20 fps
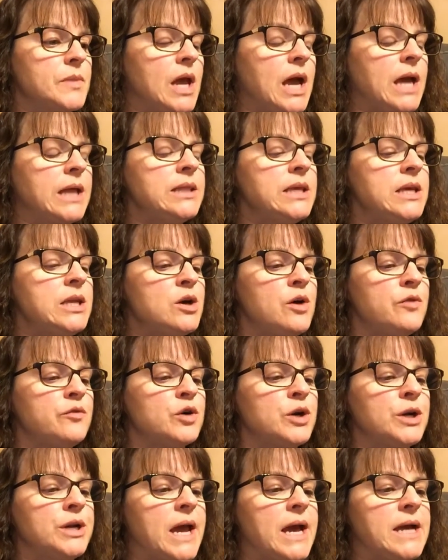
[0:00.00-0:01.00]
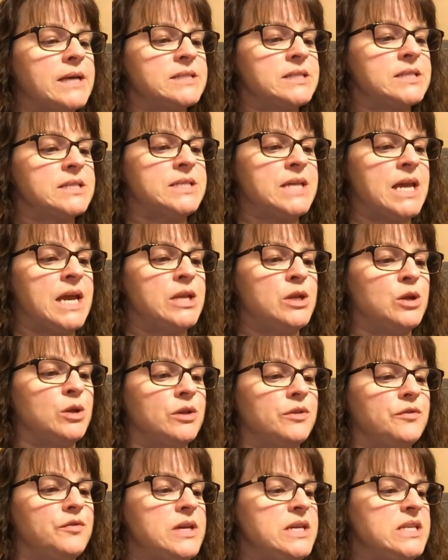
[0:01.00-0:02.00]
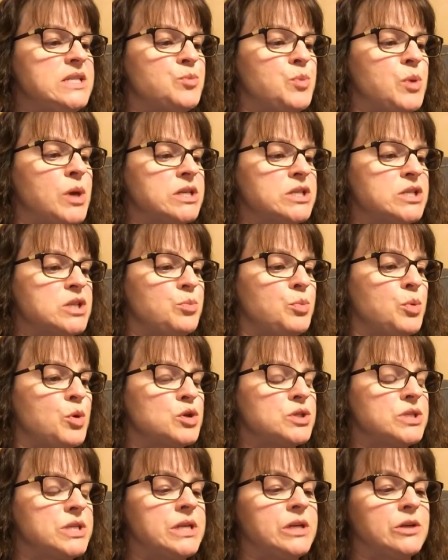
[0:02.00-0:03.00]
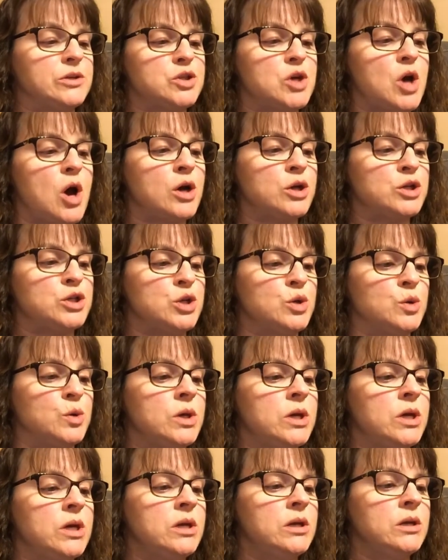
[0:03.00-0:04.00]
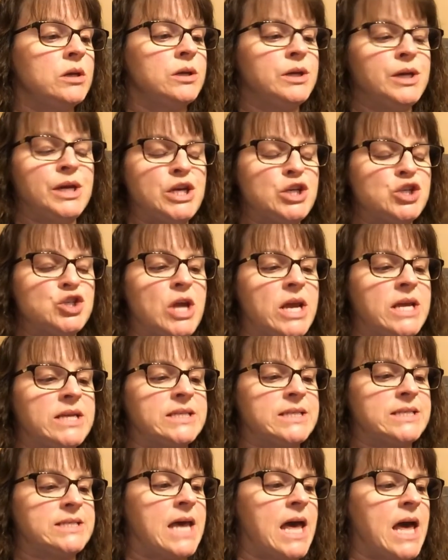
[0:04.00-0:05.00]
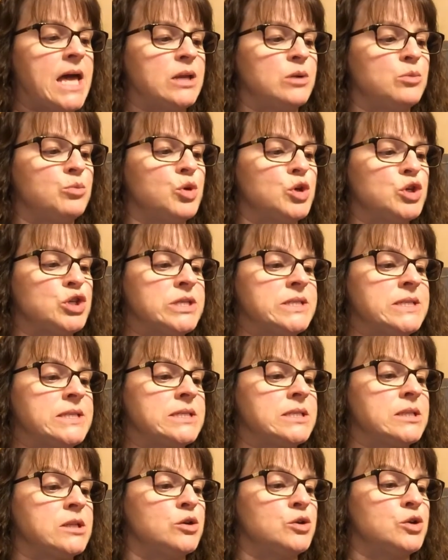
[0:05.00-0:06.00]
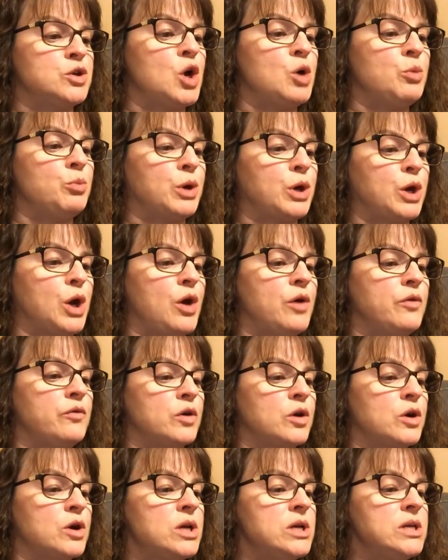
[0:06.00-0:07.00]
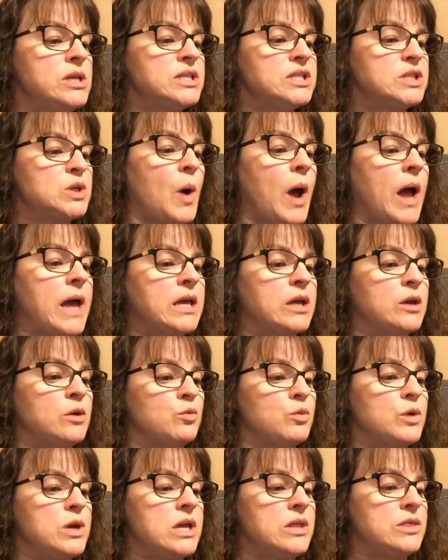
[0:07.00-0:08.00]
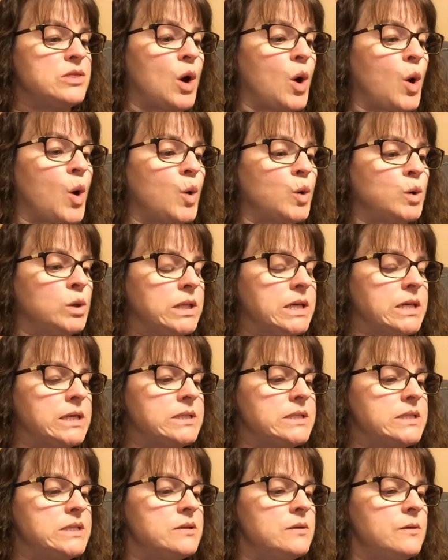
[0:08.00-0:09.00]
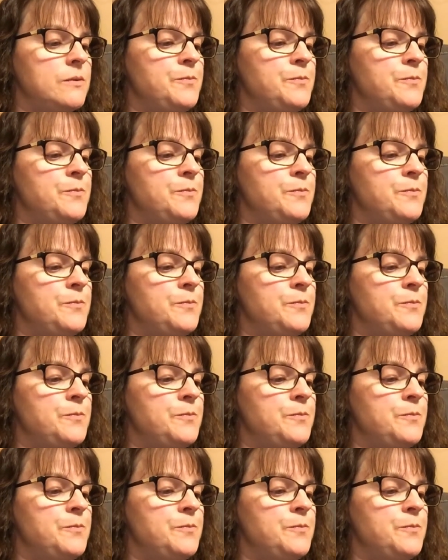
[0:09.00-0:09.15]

I lean over and ask Daniel if he's picked the person he'll talk to. He shakes his head and pushes his little notebook over so I can read the whole list.